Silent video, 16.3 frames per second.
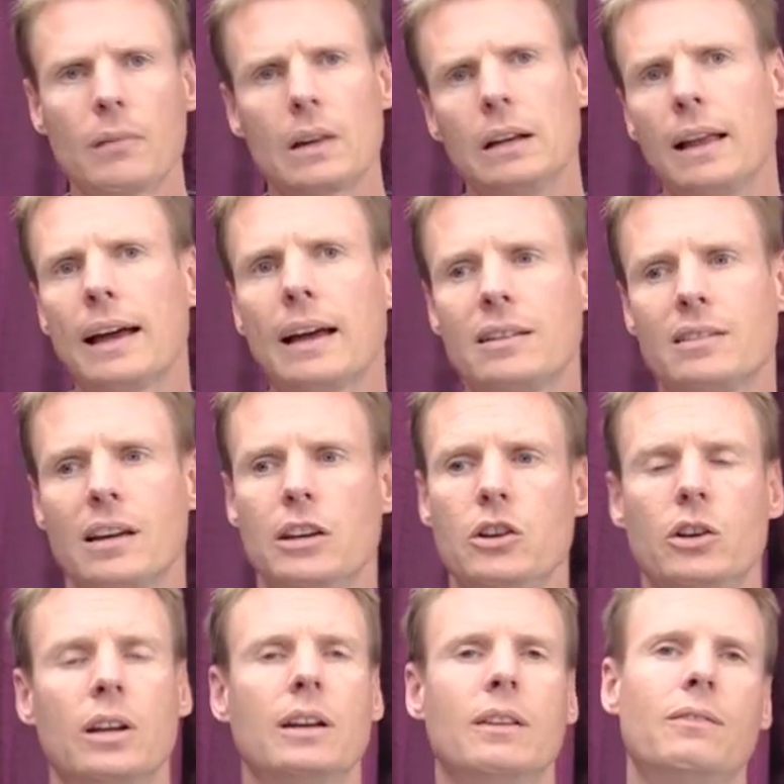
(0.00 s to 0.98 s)
Like I said,
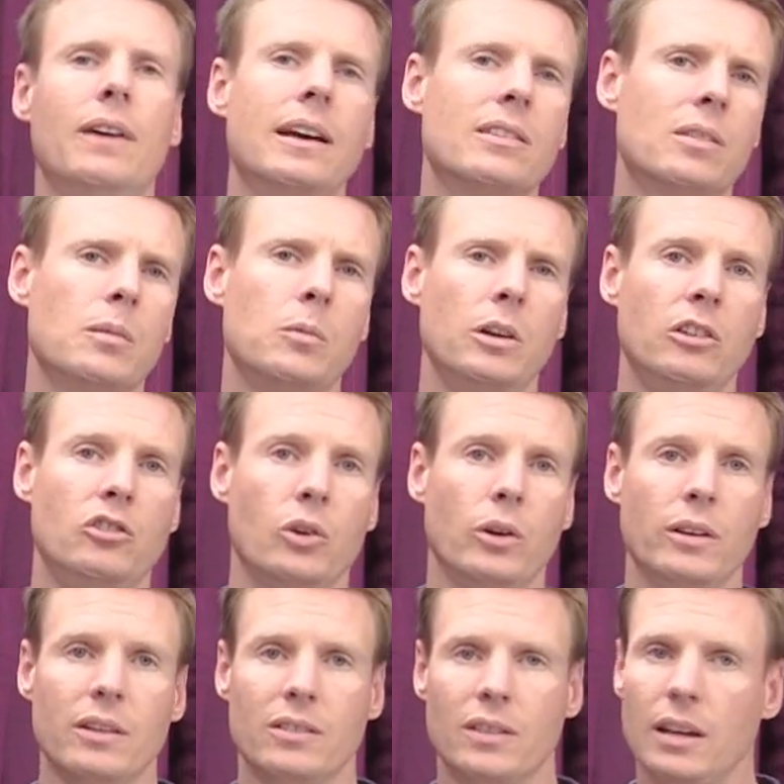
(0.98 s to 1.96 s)
you can invite someone to
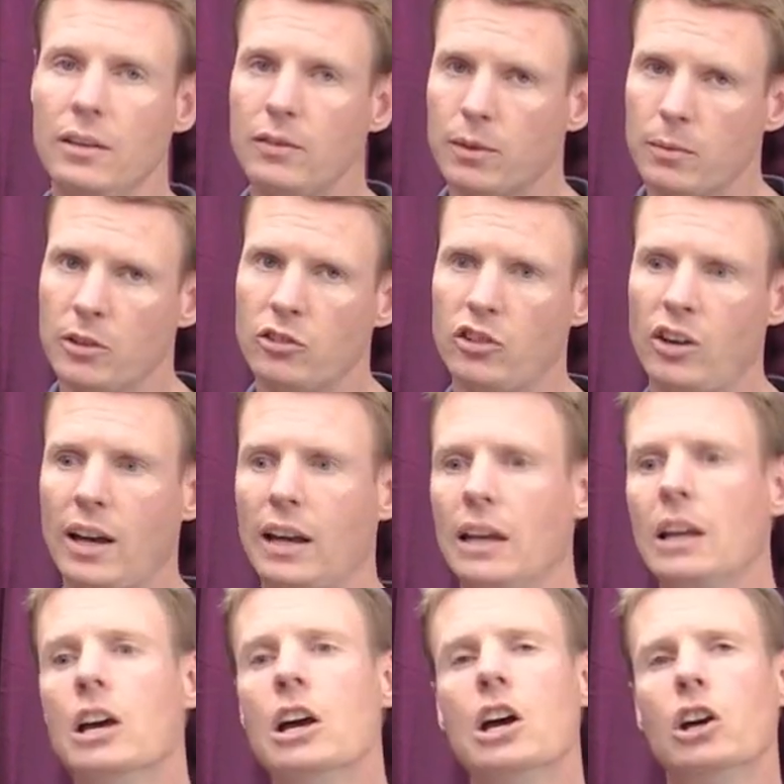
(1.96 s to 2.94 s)
join the city from their
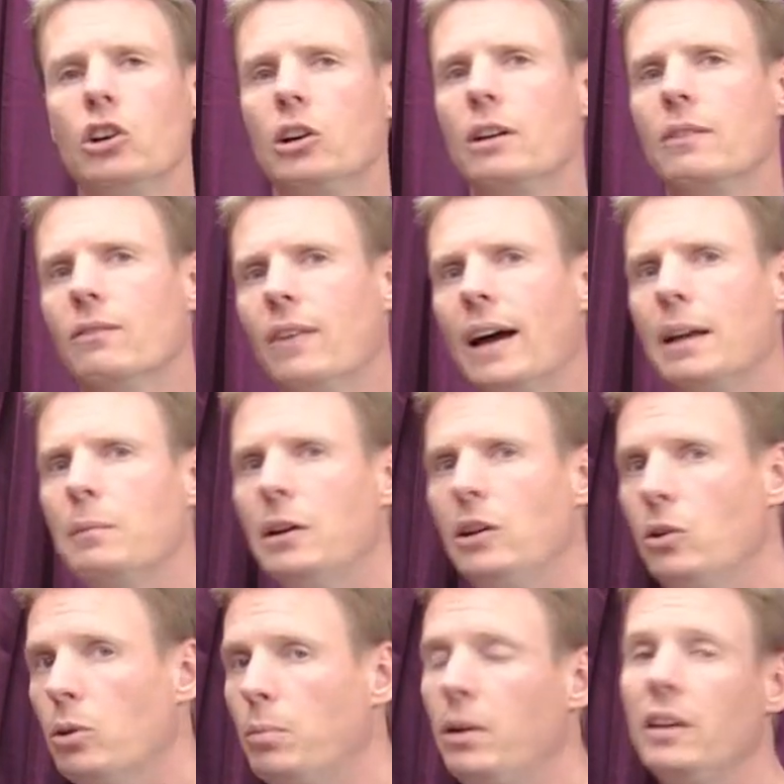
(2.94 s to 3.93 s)
check-in. You can invite them
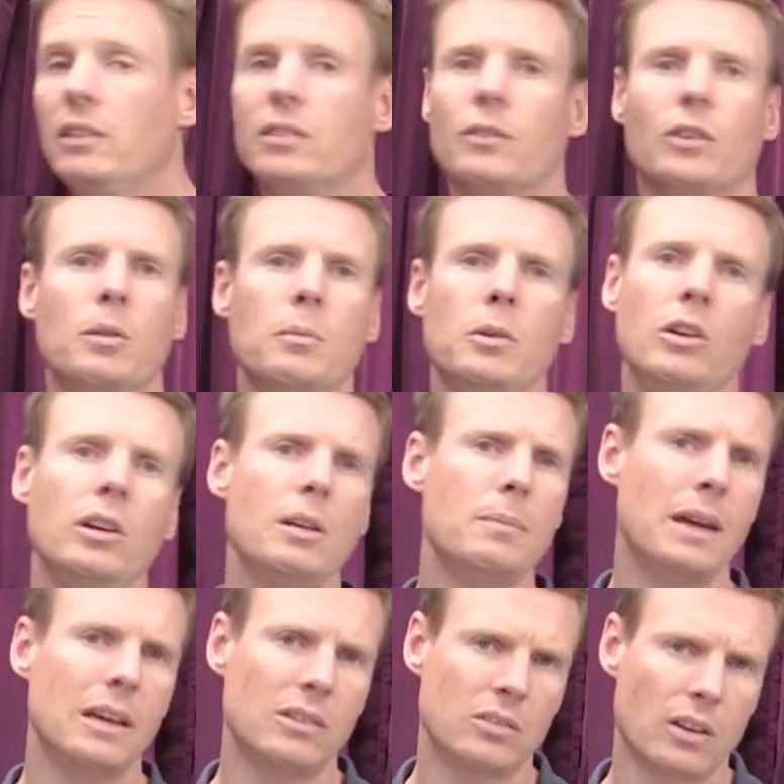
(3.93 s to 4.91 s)
into a place of community
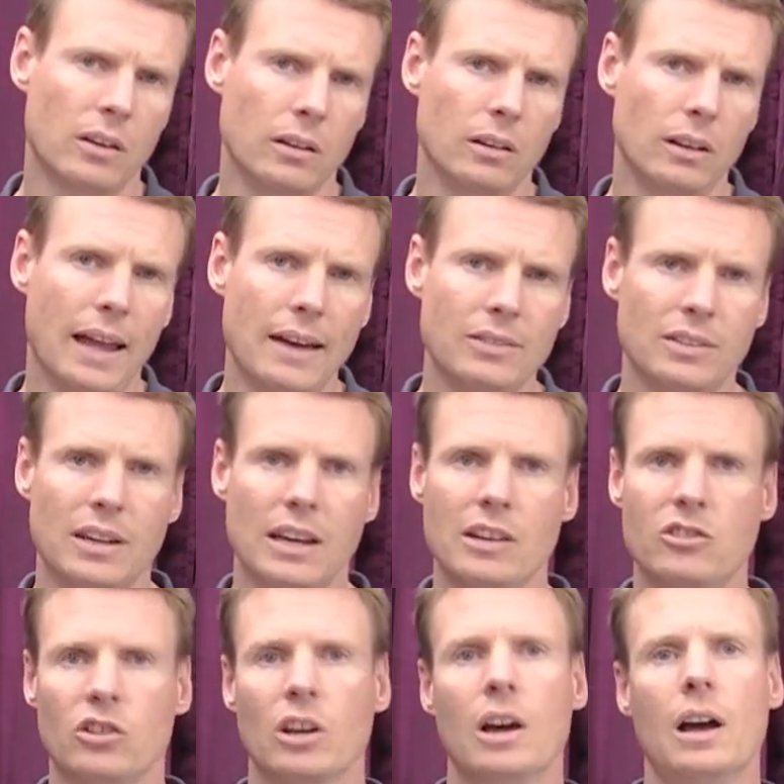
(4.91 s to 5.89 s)
based on their life
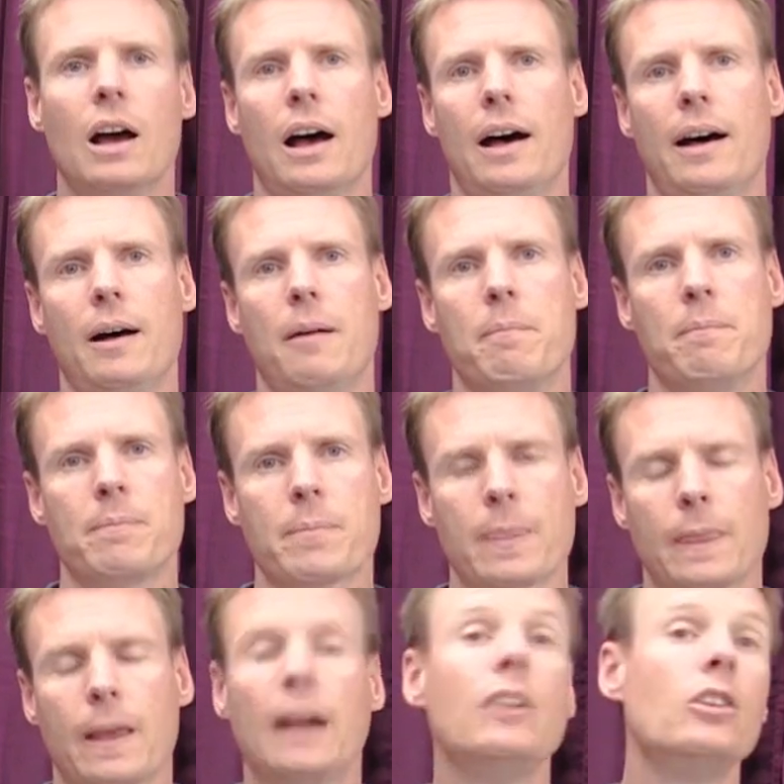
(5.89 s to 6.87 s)
stage.
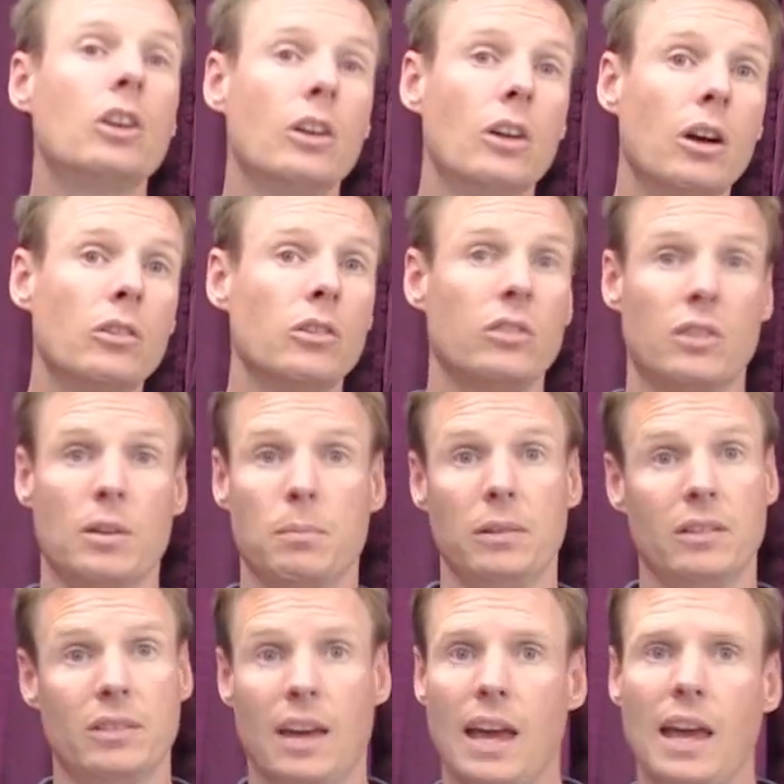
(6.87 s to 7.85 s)
And you can also
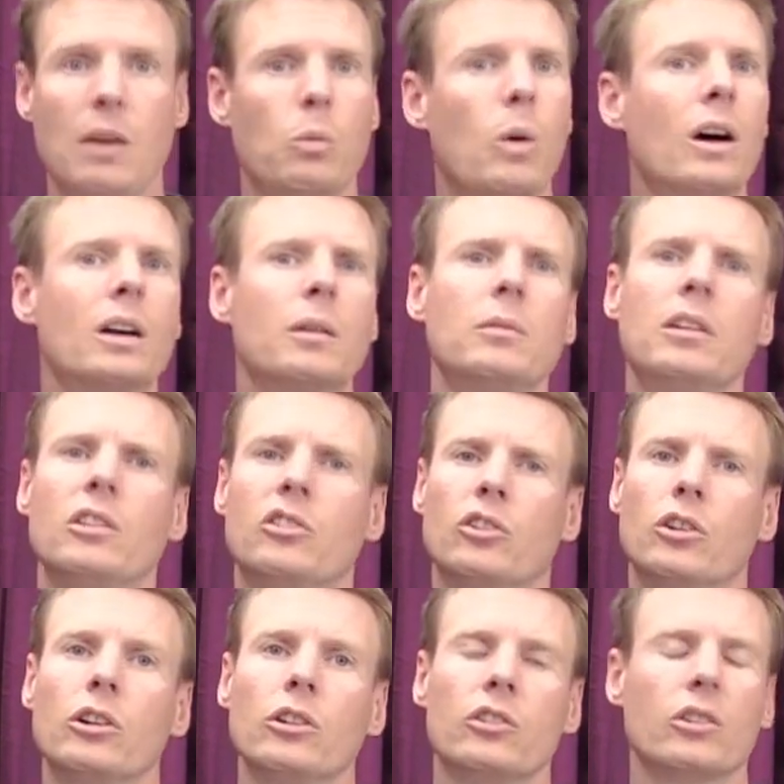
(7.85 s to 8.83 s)
simply say, hey, welcome to the
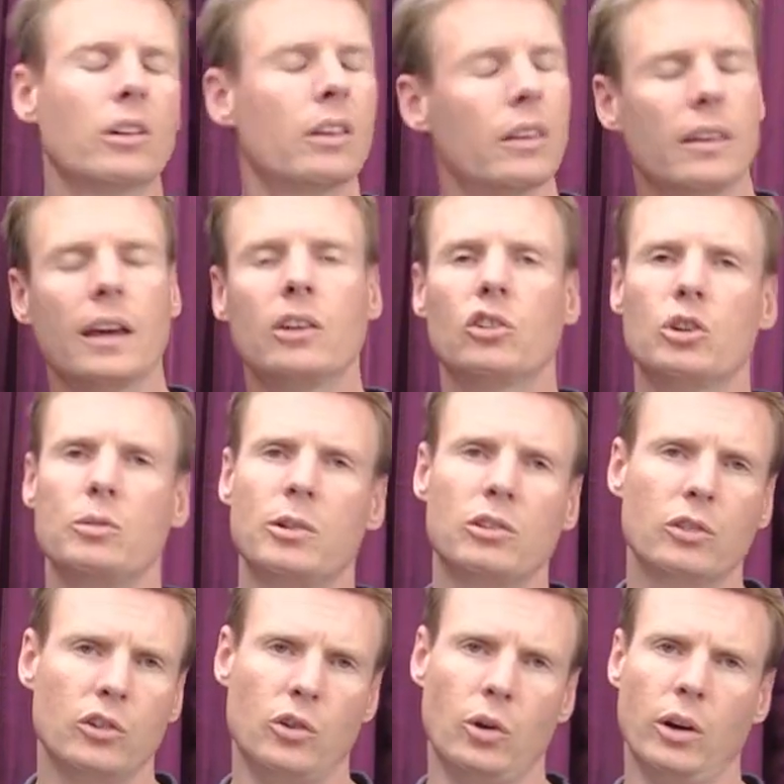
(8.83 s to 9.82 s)
church. Thanks so
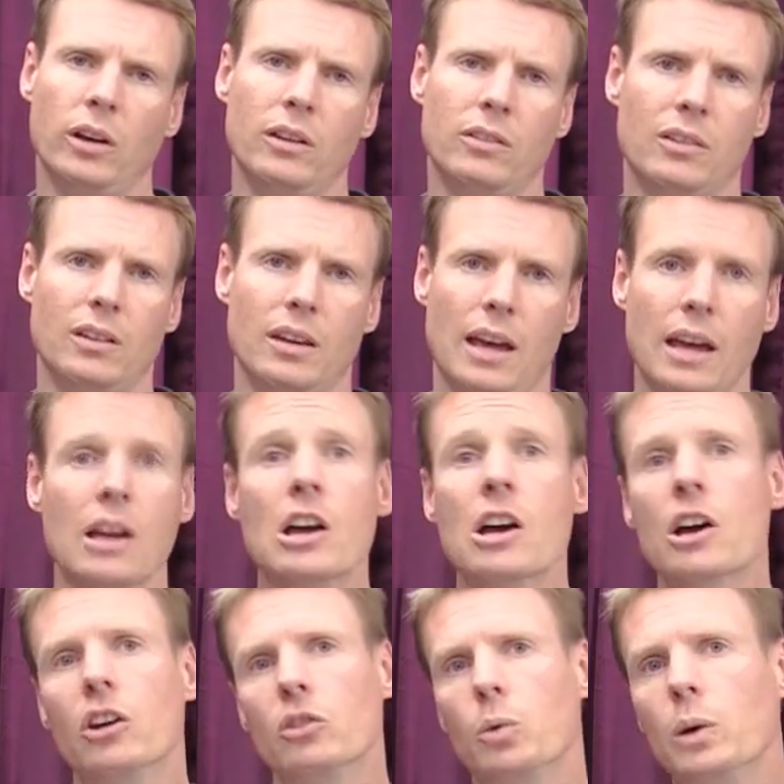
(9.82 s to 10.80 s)
much for joining us today.
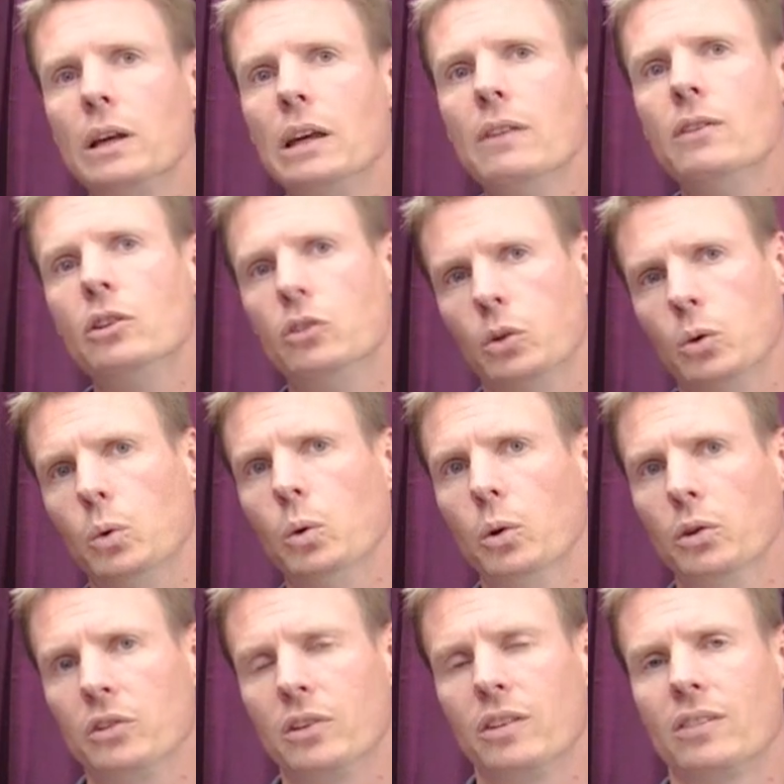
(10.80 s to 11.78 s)
So we give you
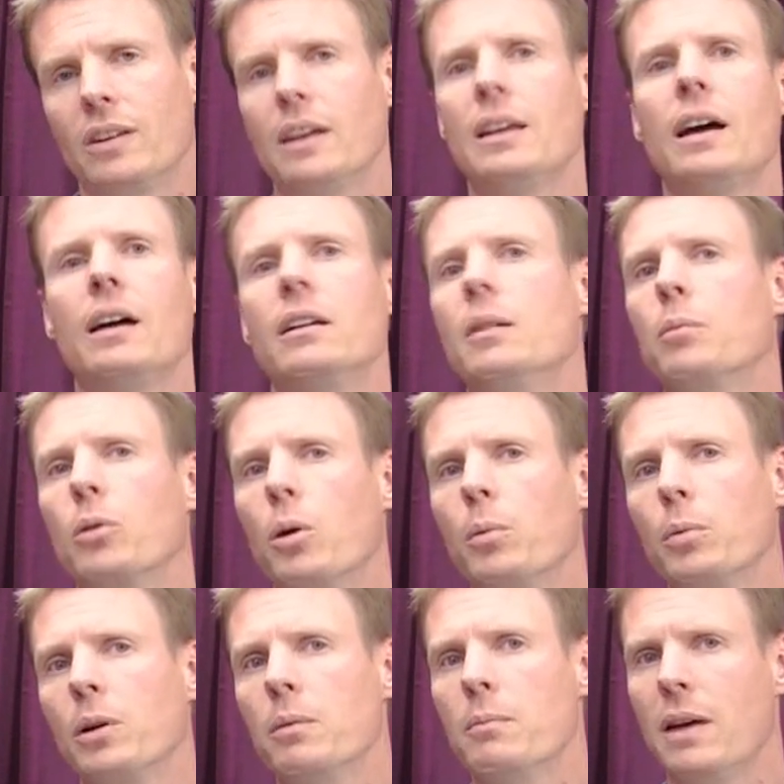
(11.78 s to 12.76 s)
tools to send out an
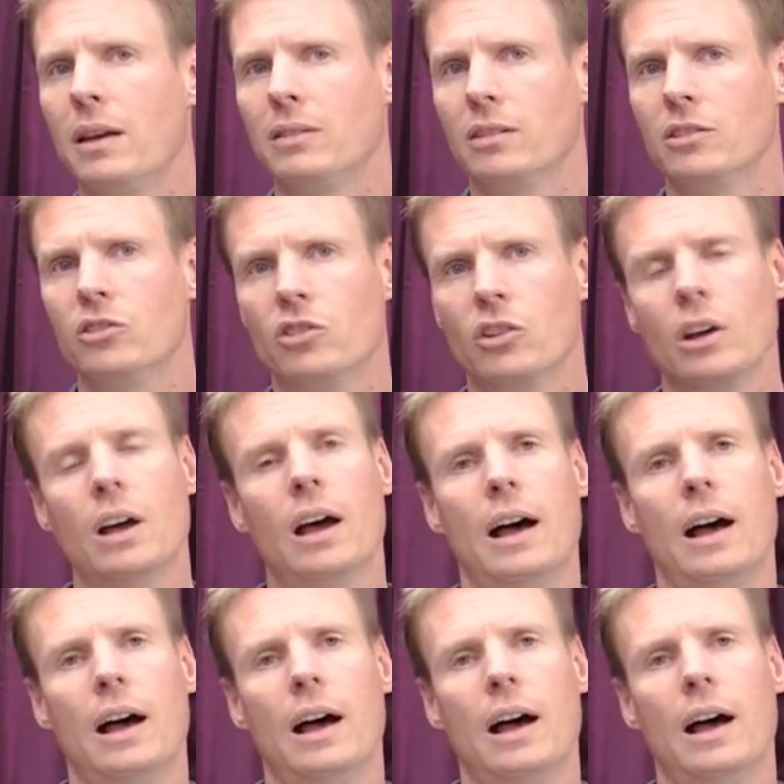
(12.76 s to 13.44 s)
appropriate message